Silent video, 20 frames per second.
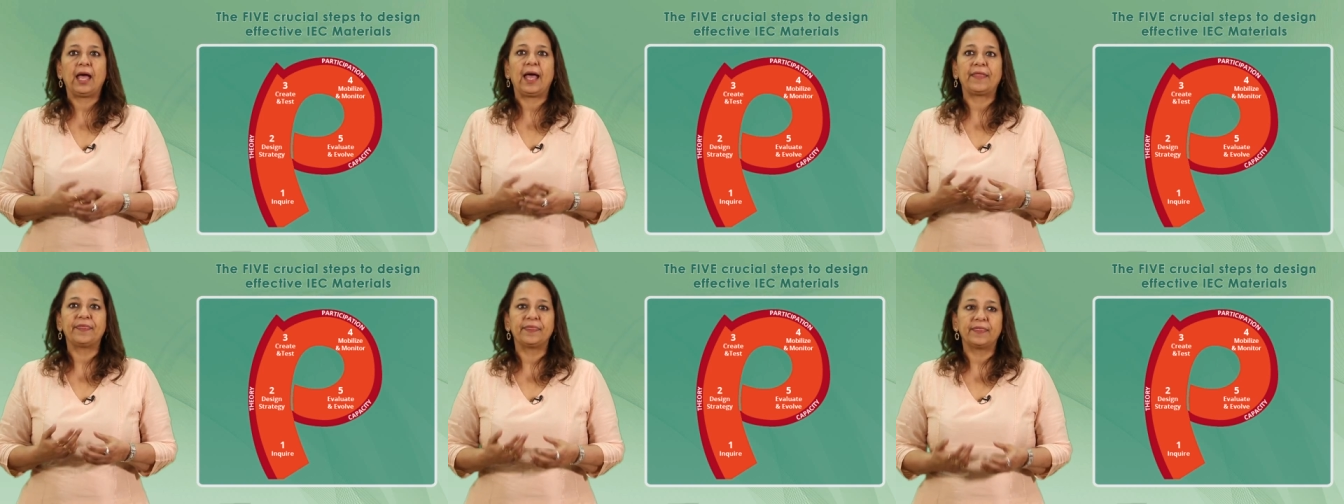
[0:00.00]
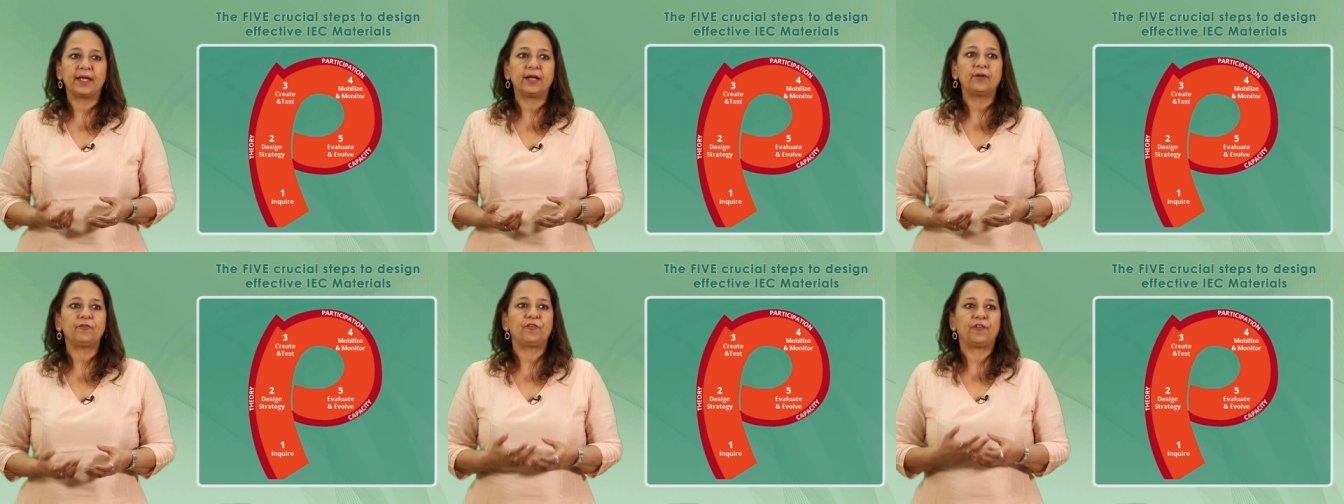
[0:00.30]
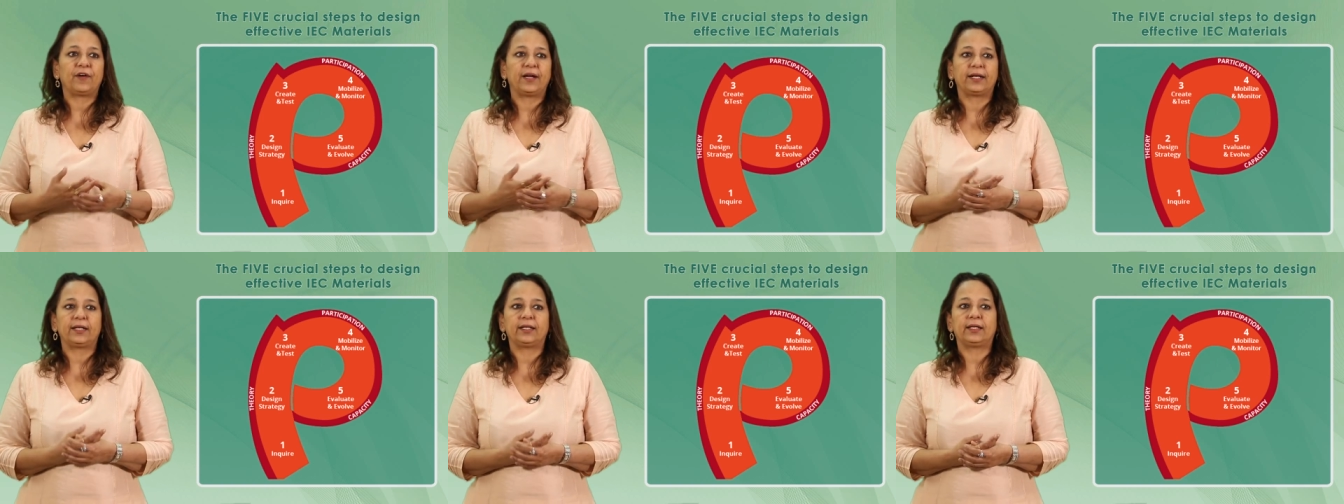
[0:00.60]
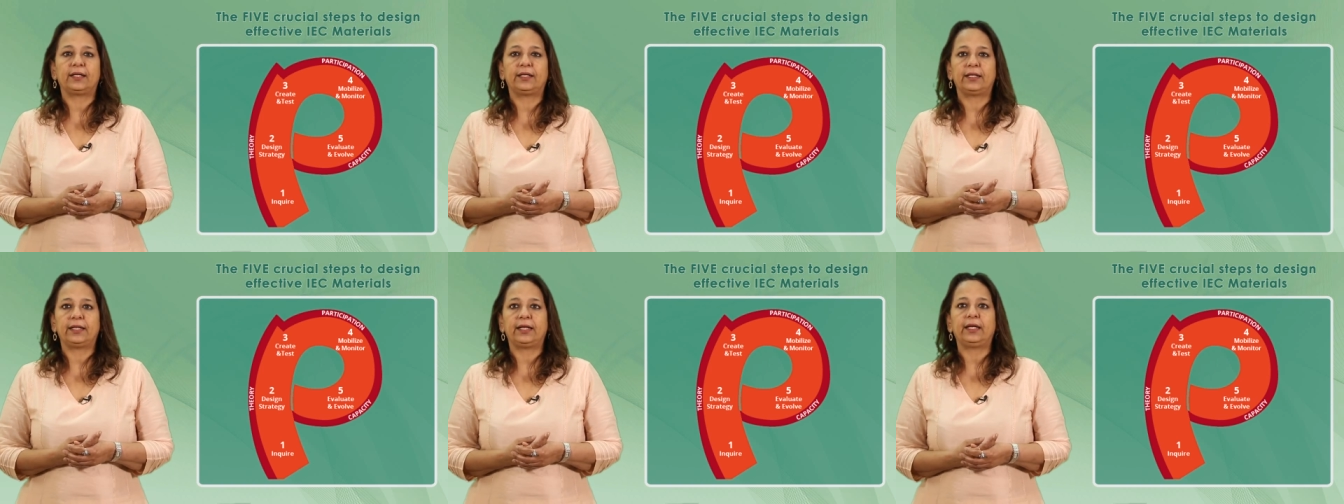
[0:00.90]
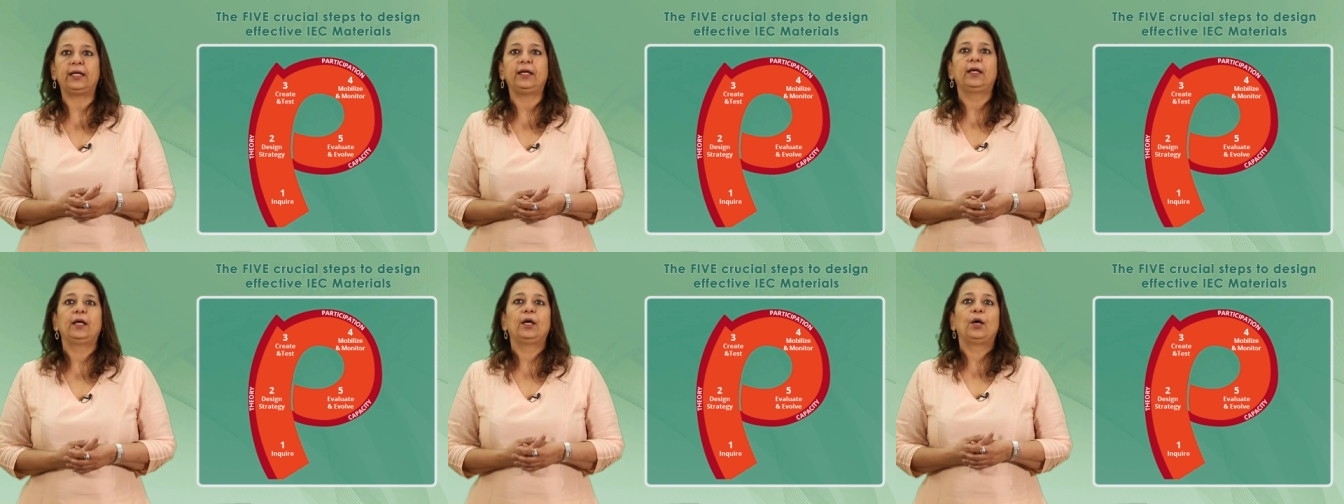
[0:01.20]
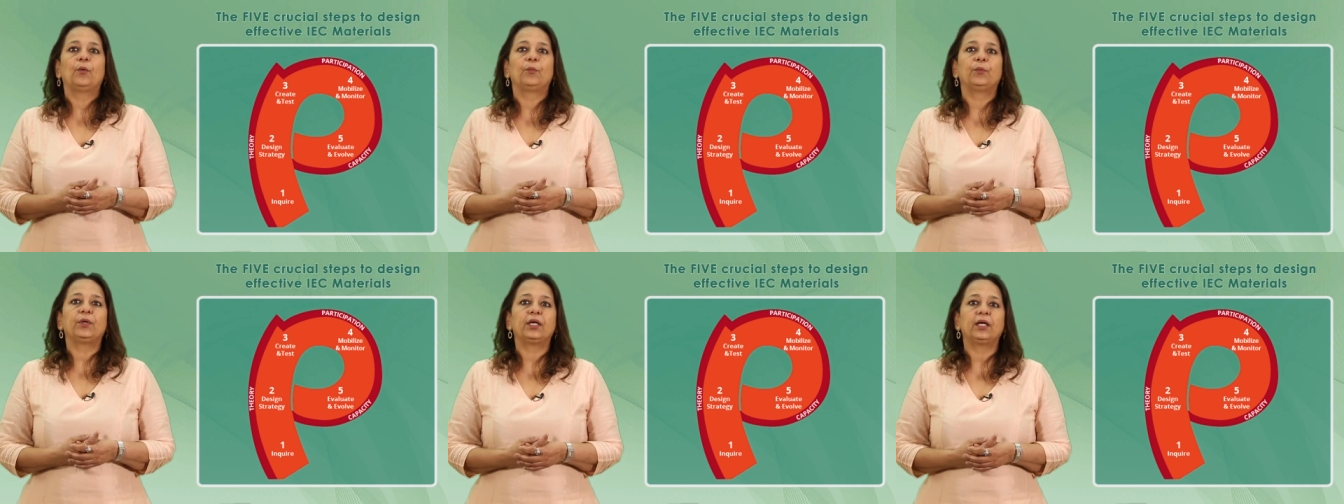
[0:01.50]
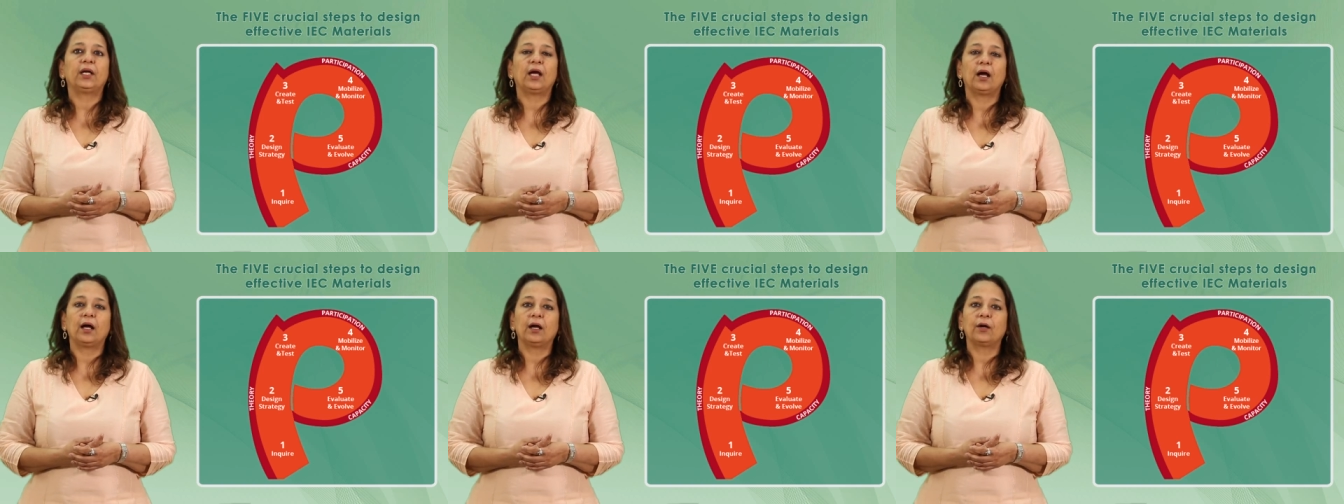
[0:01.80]
And then finally,
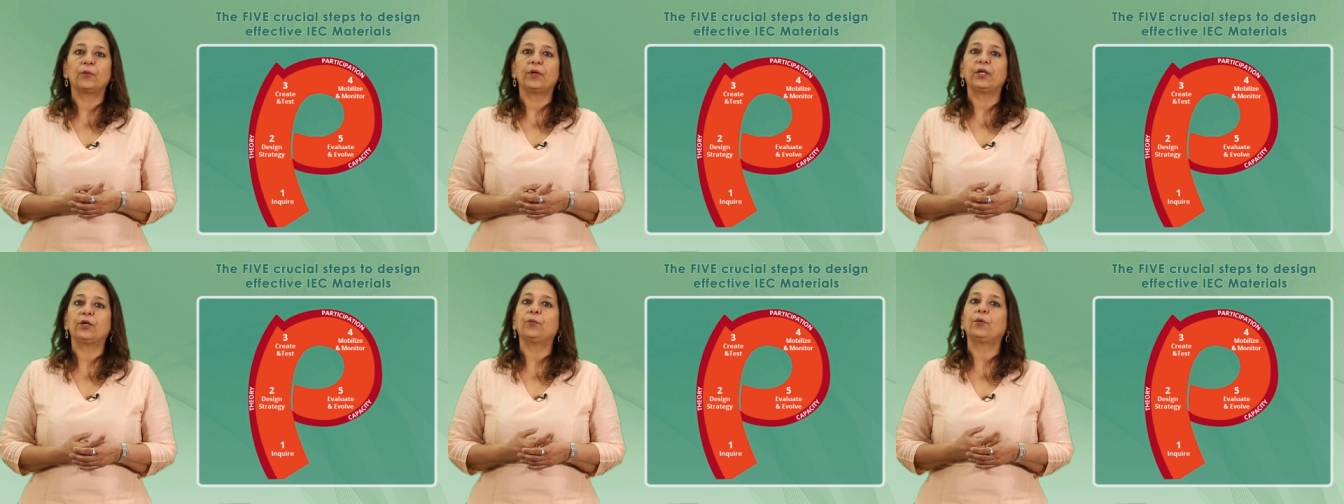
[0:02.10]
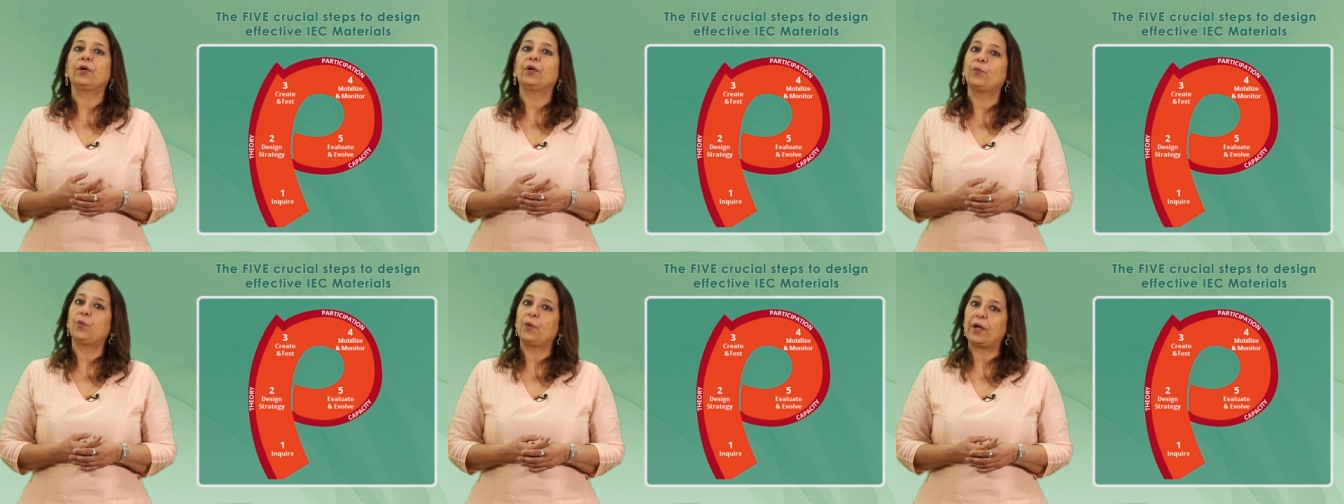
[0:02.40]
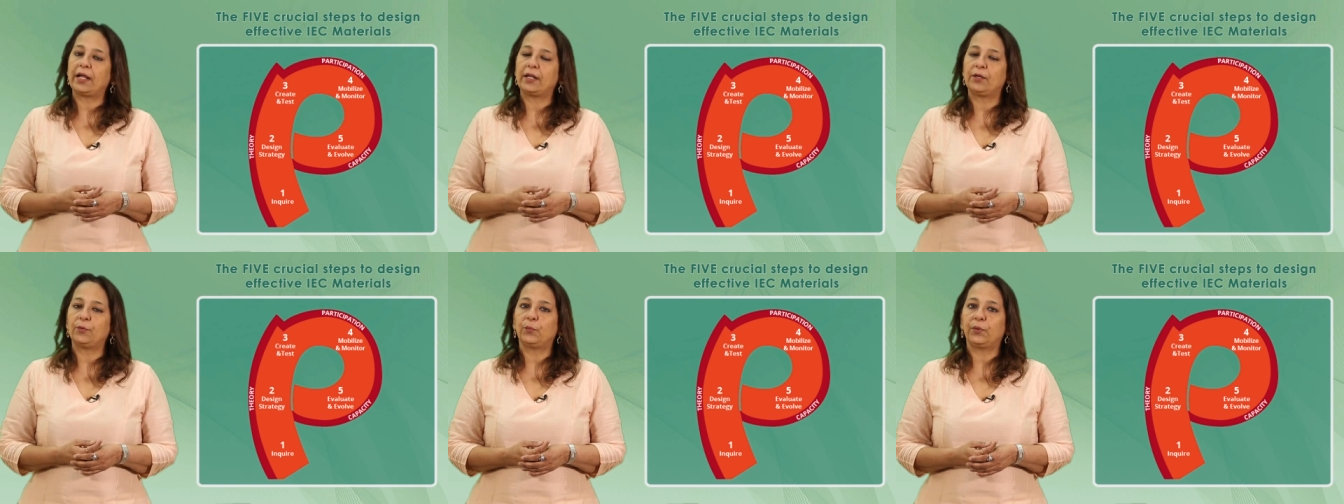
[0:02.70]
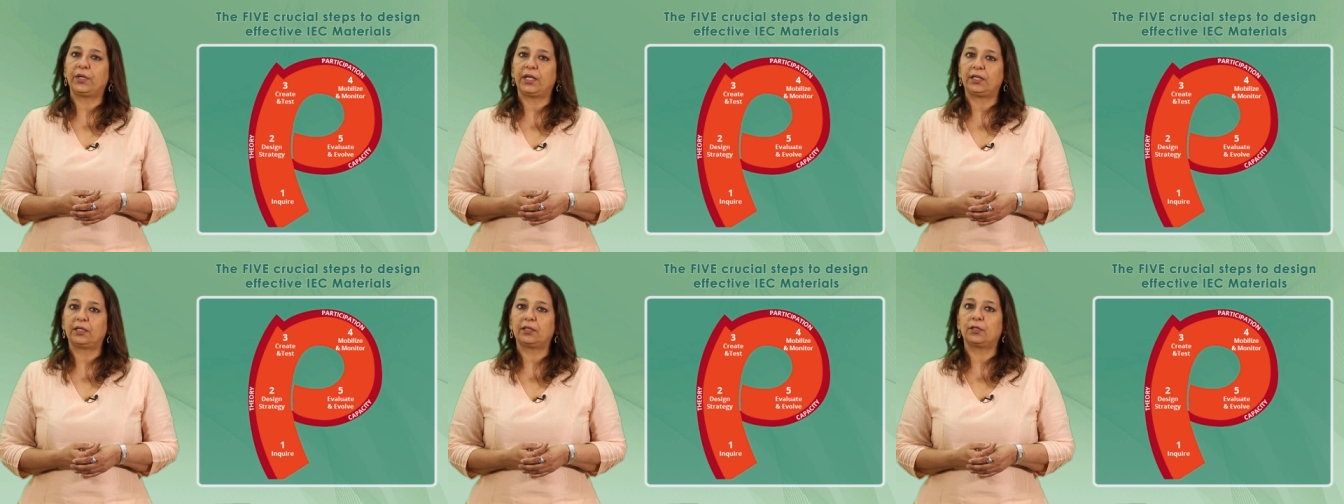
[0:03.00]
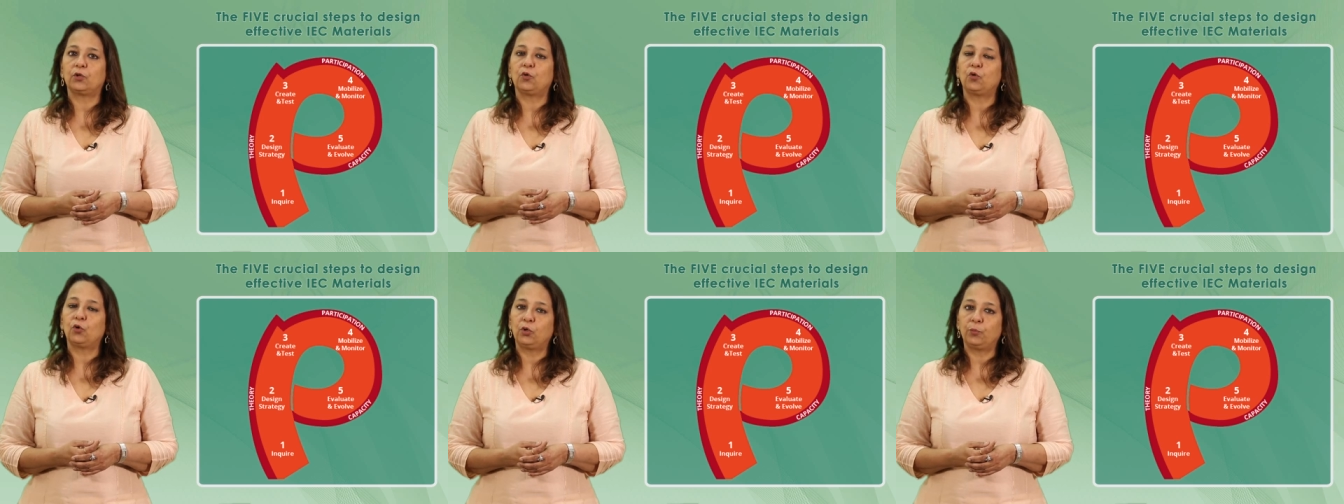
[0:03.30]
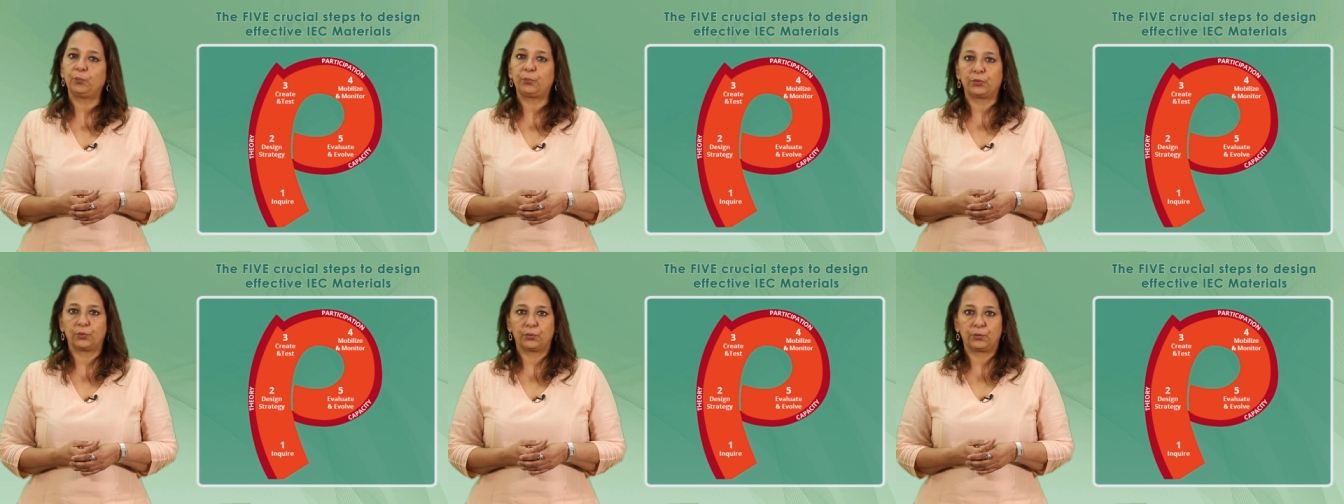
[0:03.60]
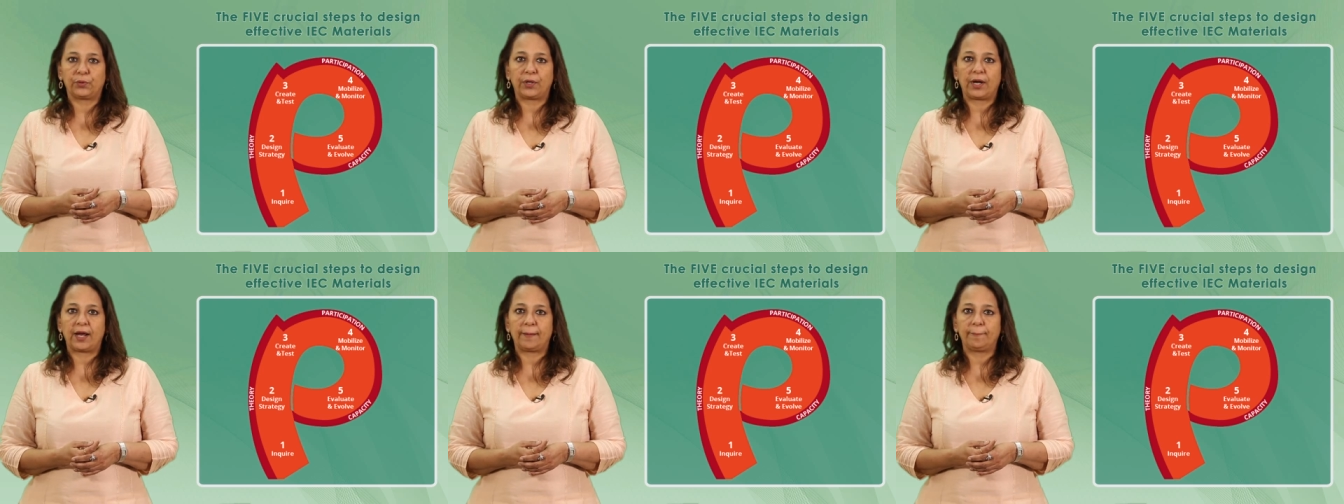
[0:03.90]
we are going to evaluate the whole
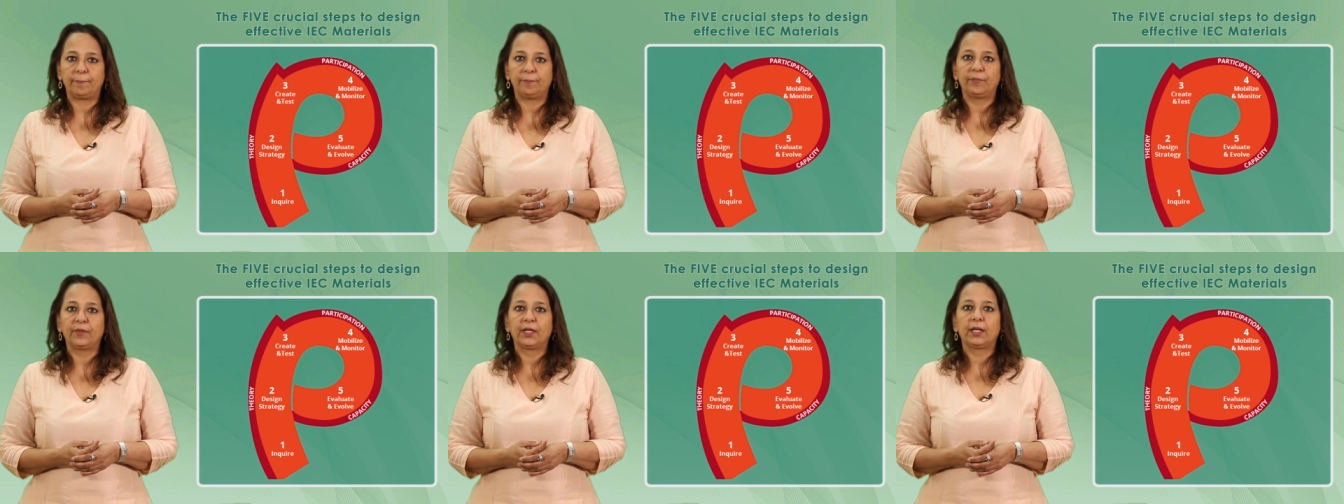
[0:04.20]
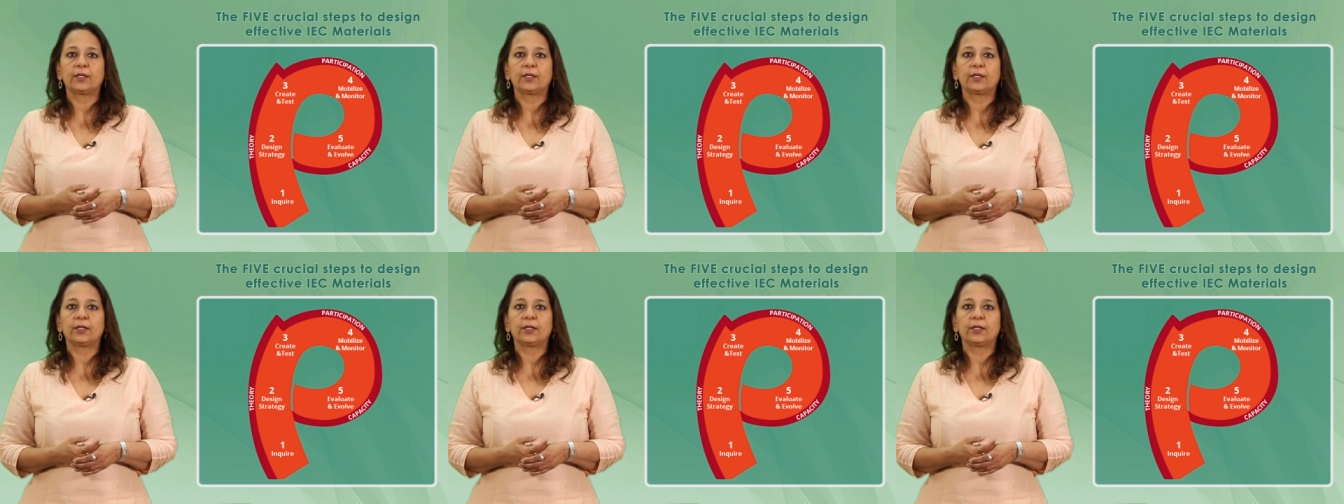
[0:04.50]
program